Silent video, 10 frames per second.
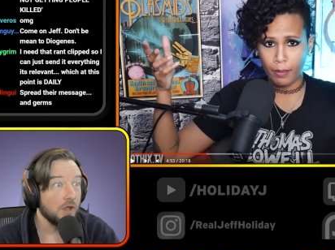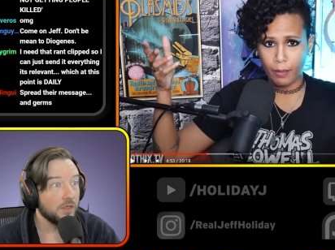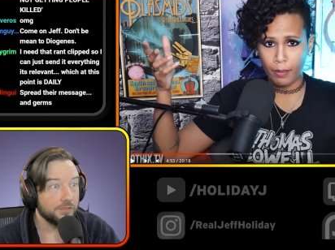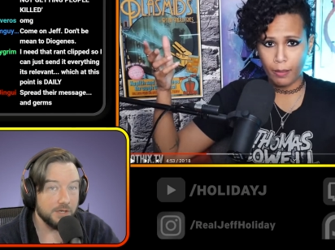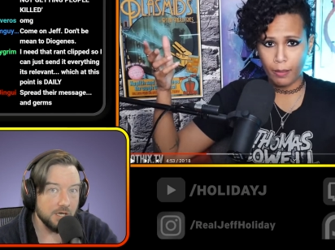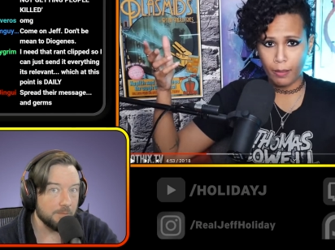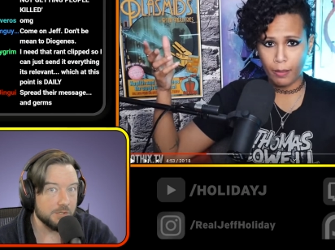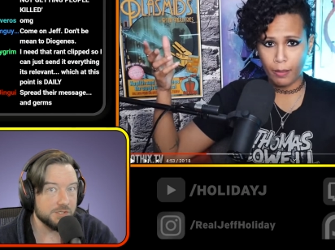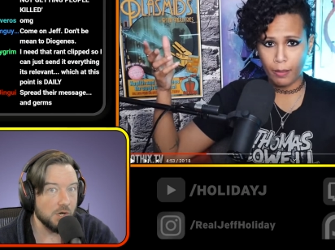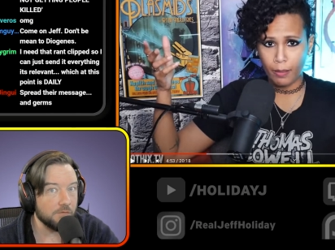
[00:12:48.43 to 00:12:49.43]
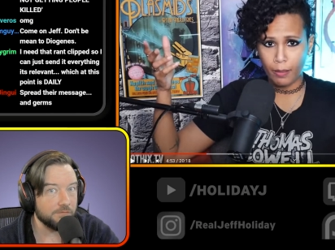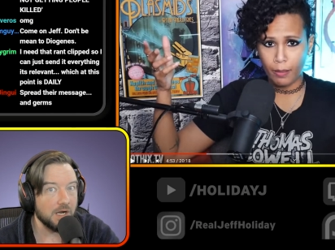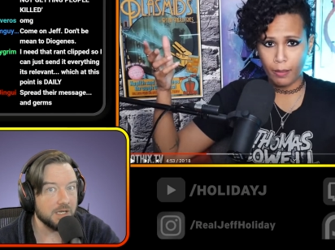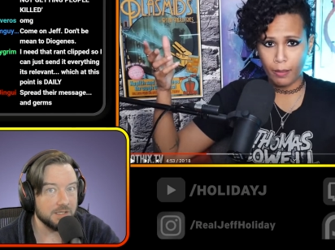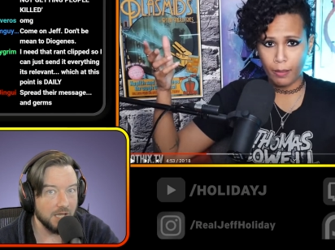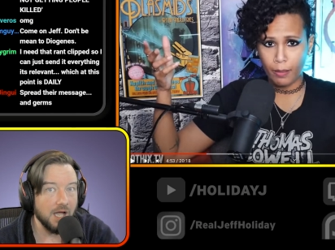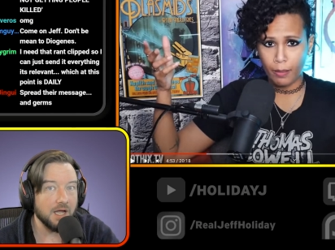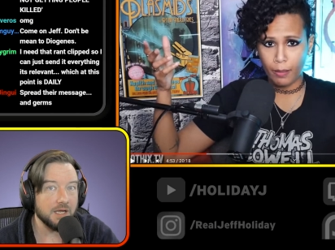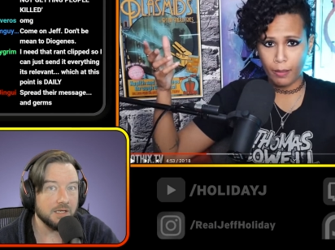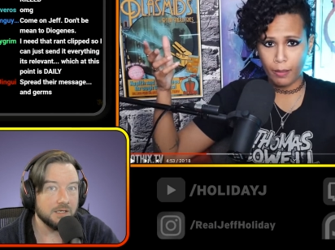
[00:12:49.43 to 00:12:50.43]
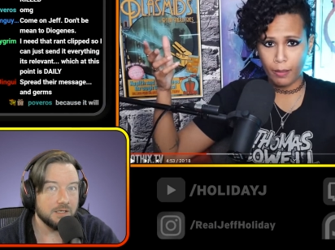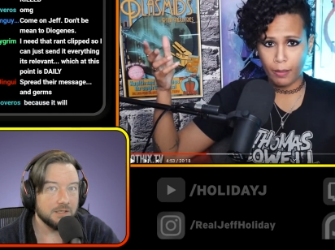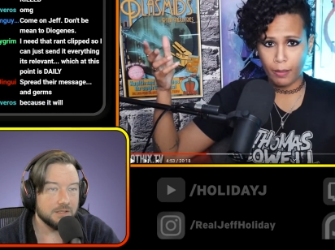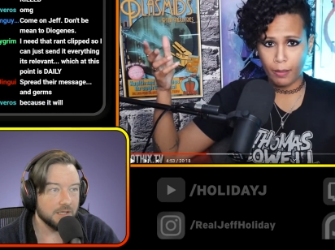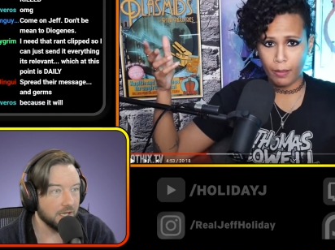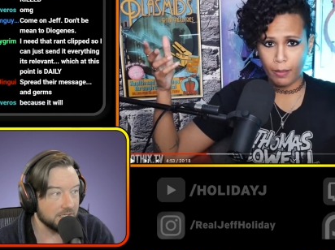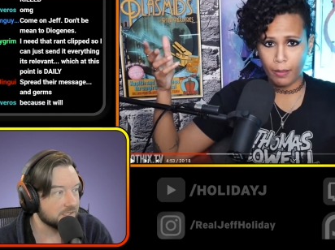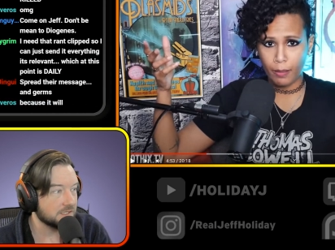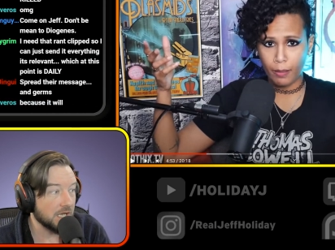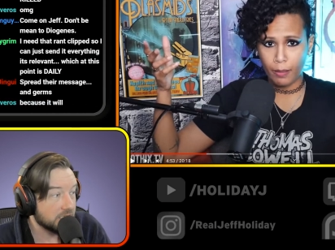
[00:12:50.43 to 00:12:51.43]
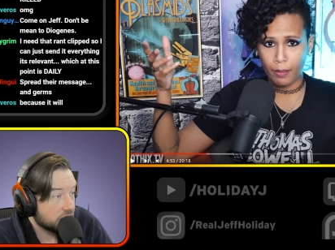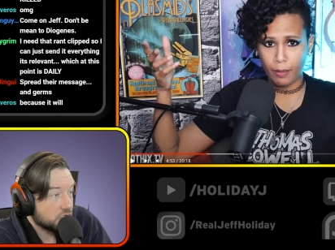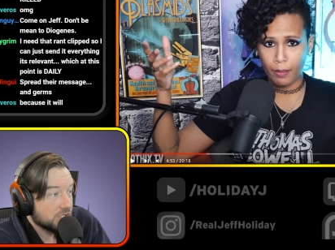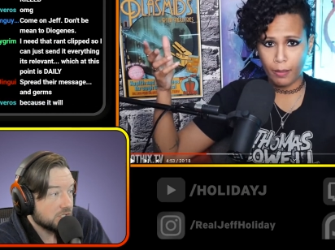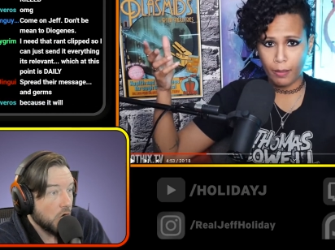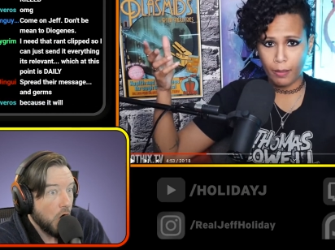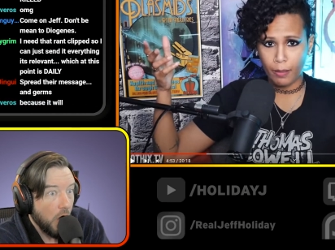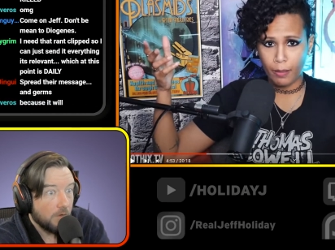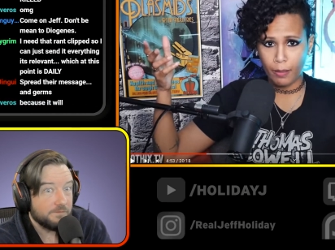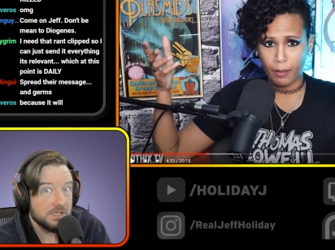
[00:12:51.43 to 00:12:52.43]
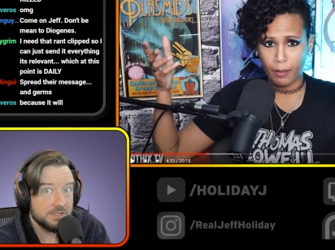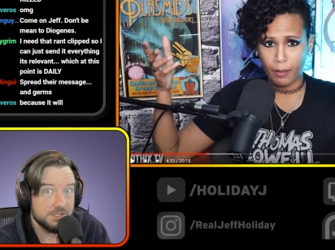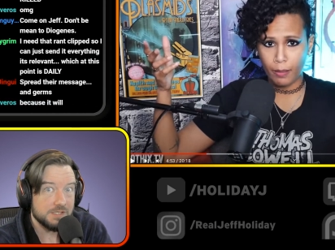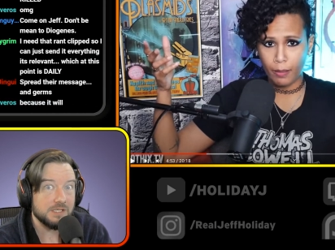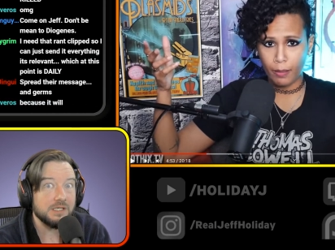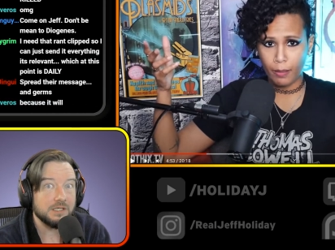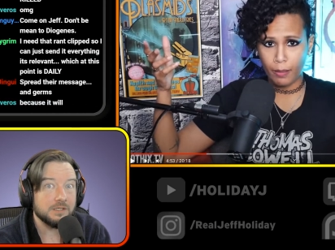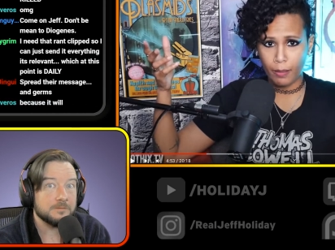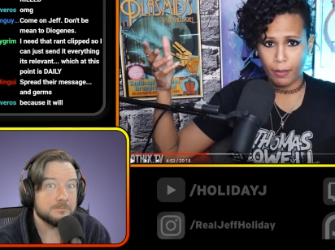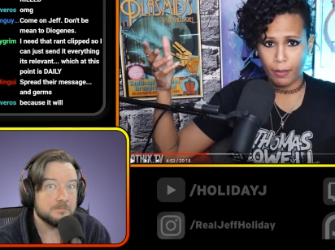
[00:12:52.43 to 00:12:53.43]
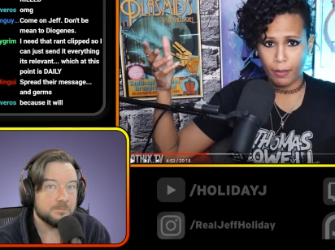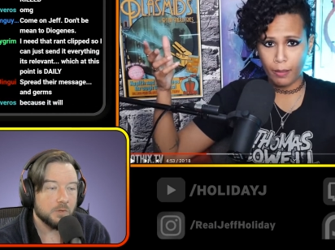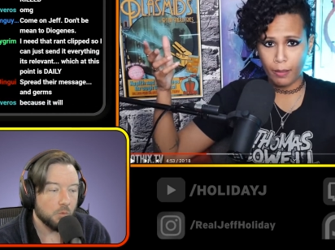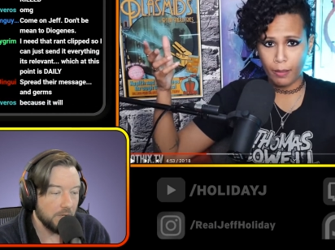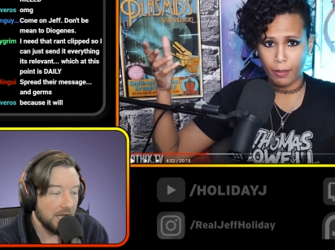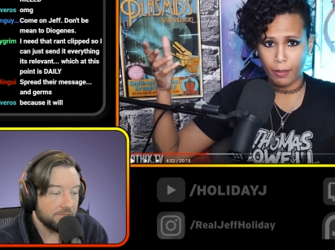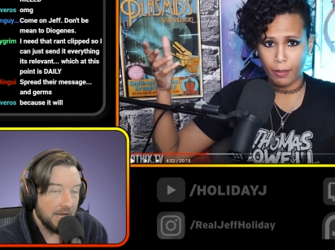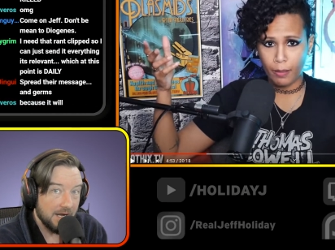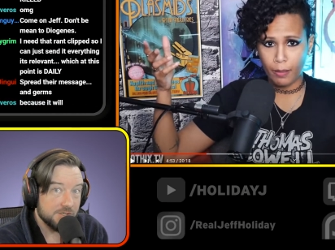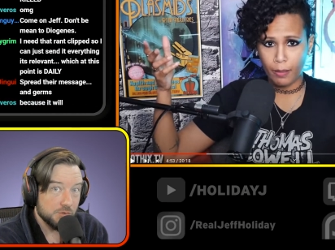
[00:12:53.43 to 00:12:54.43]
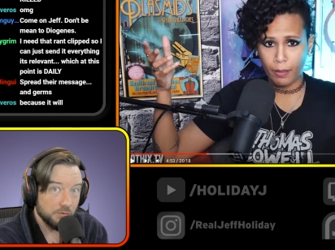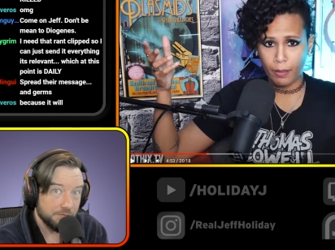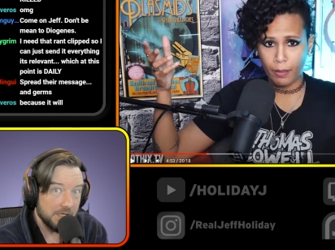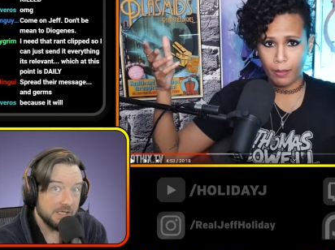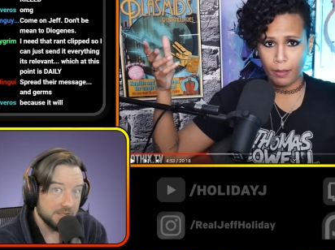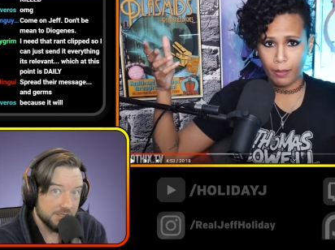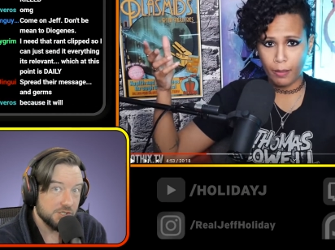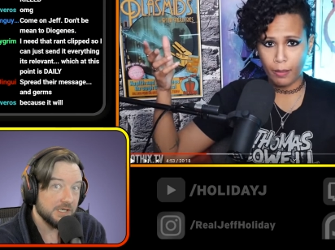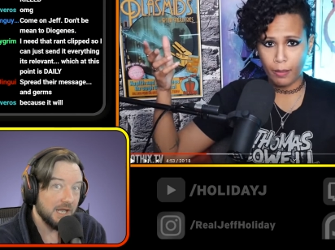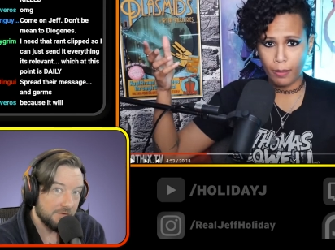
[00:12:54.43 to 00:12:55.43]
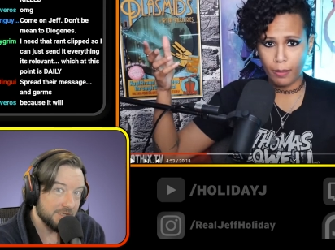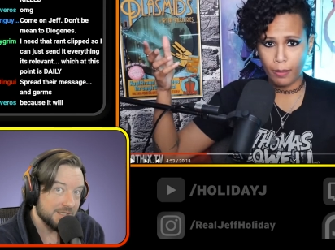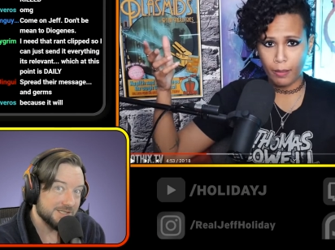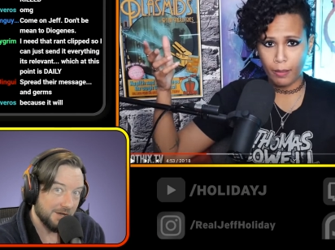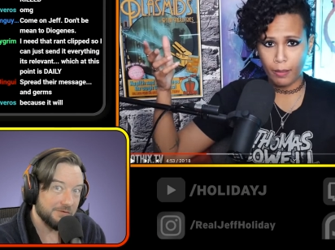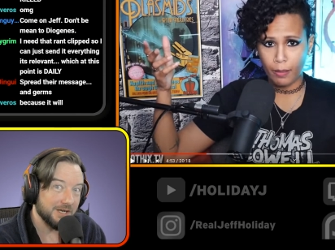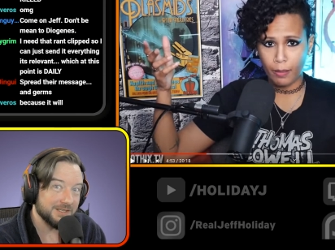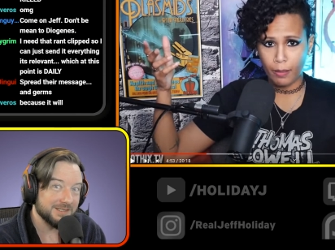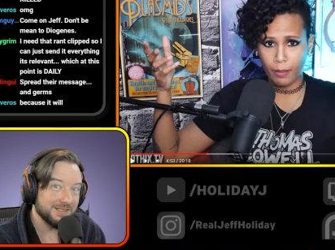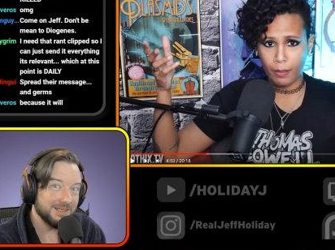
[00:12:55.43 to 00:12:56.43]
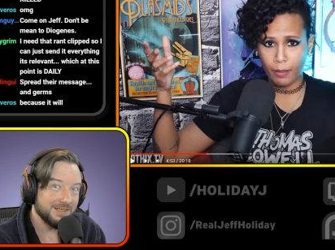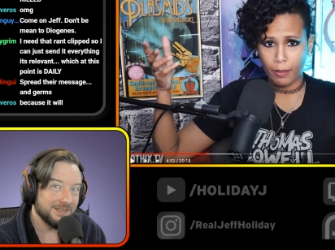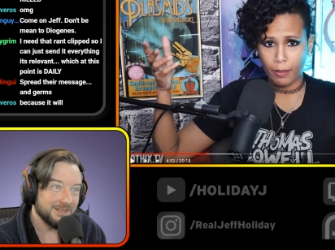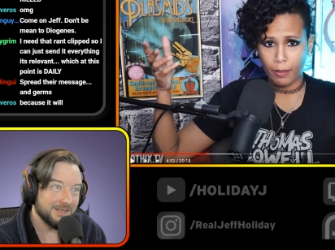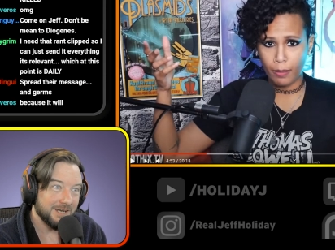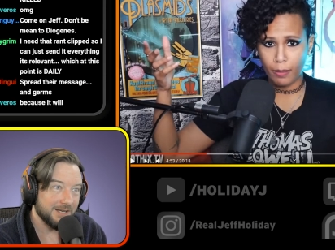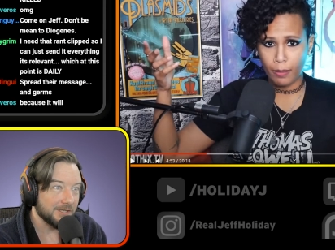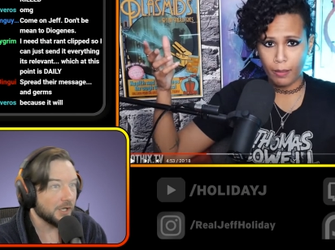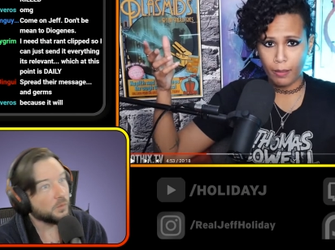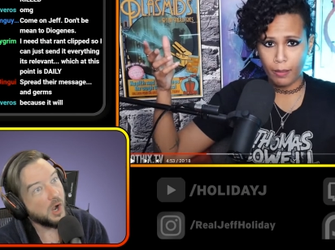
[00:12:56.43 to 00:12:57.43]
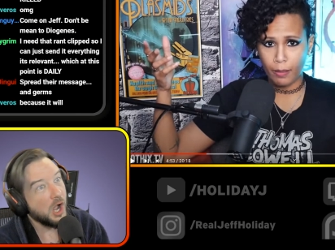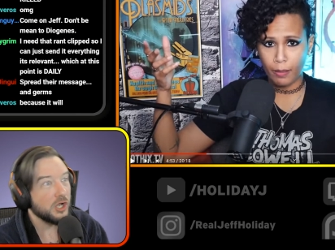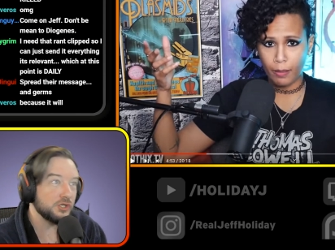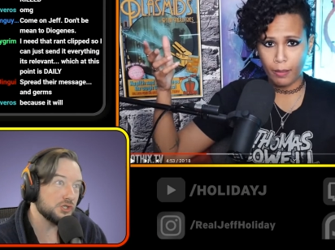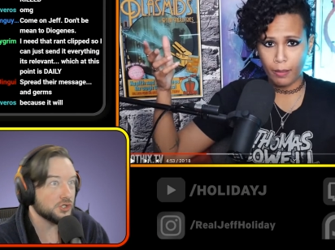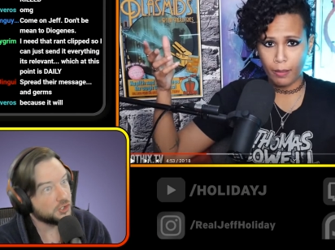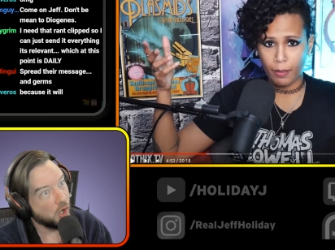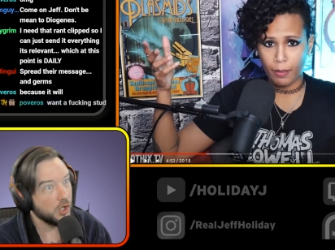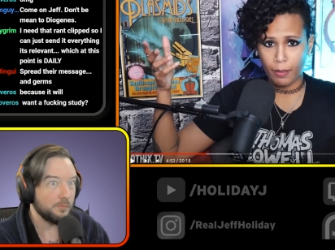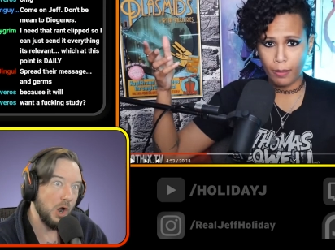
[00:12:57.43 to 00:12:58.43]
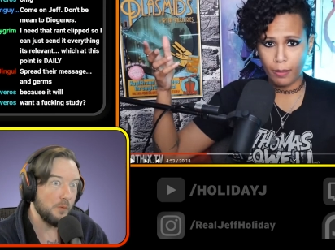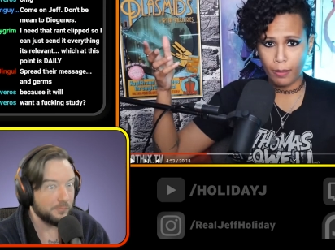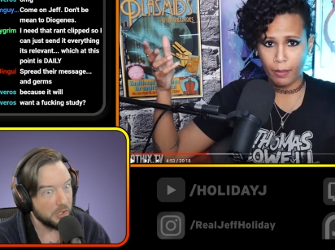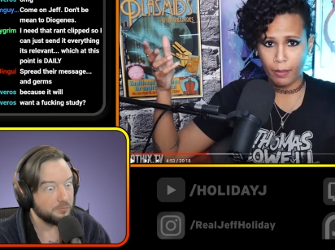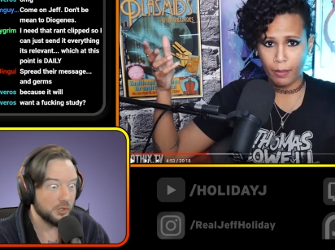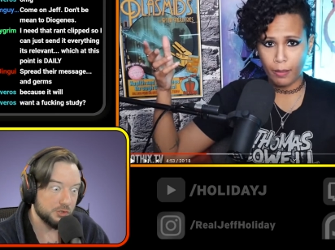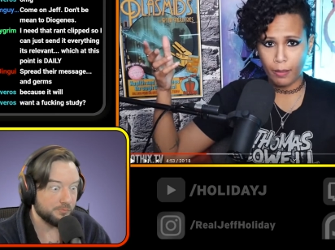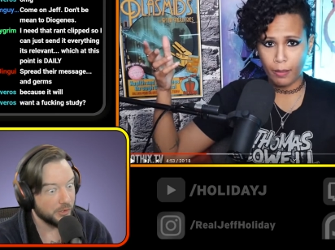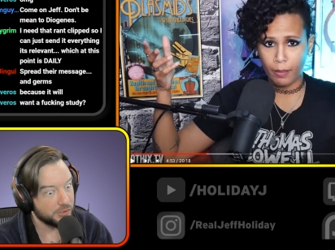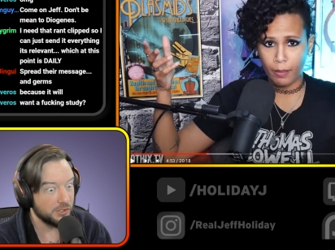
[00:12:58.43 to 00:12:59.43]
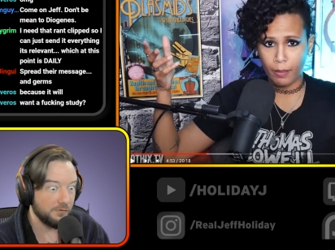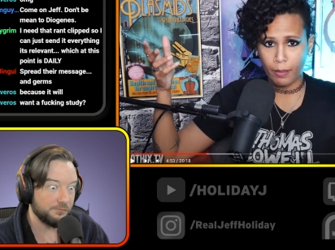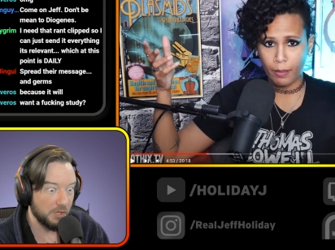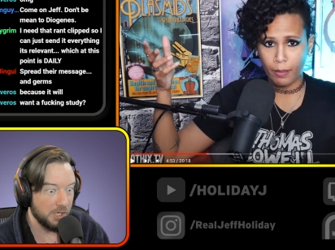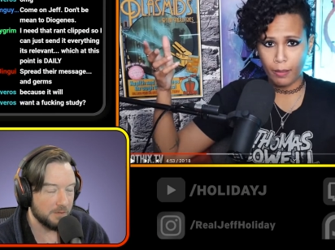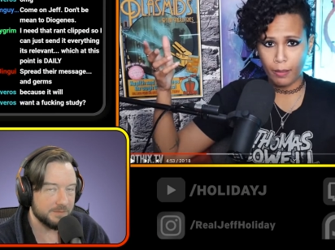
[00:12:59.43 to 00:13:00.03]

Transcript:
Speaker 1: the numbers don't fucking lie. Uh, it's it's just obvious to see. We have actual fucking legit evidence of it. And you're like, well, this is all about people expressing their freedoms.